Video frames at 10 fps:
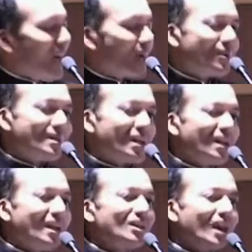And once
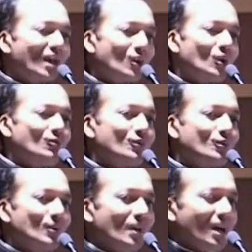again, I thank all of
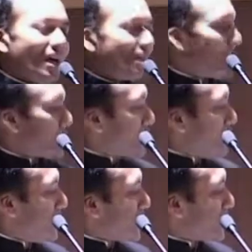you and
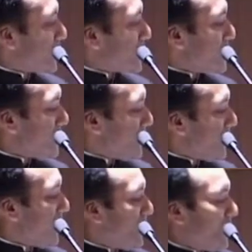especially Dr. Sanjay
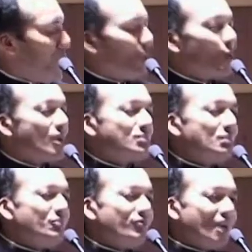Rai, who has
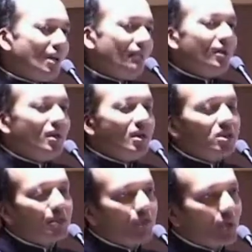been very, very
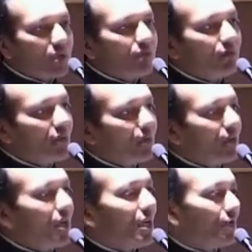supportive, very,
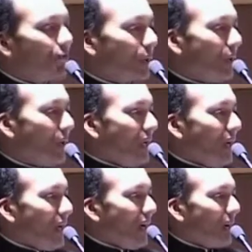very helpful
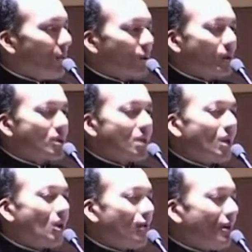and uh, because a
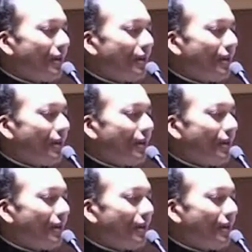lot of